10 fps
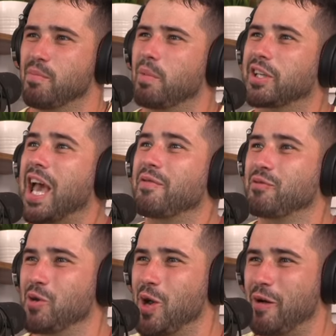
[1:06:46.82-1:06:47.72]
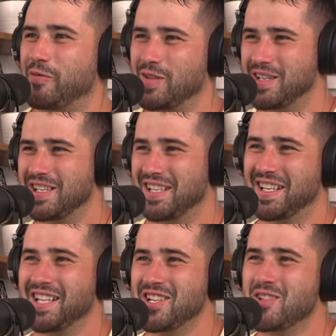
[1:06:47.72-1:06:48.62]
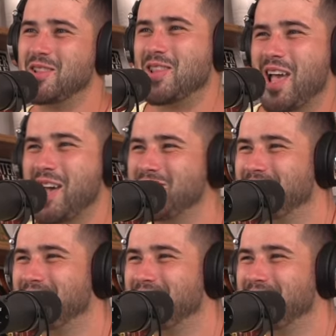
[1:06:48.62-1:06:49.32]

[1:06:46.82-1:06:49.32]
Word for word: Remember Kevin Rudolph? Oh. Let it